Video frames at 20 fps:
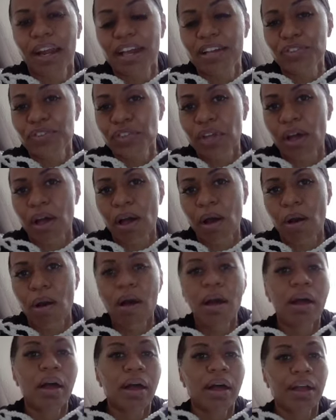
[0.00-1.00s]
I saw
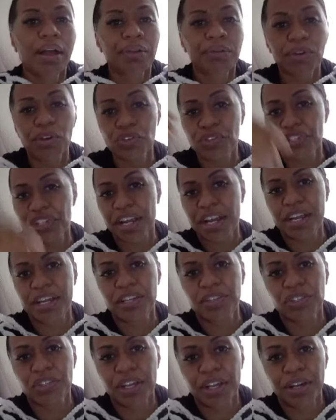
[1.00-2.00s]
a
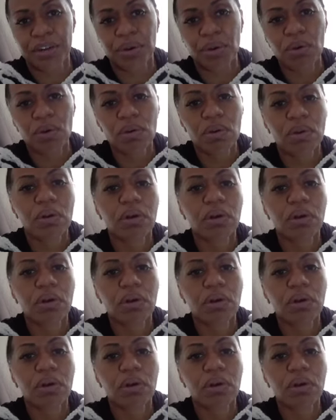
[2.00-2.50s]
crocheting channel,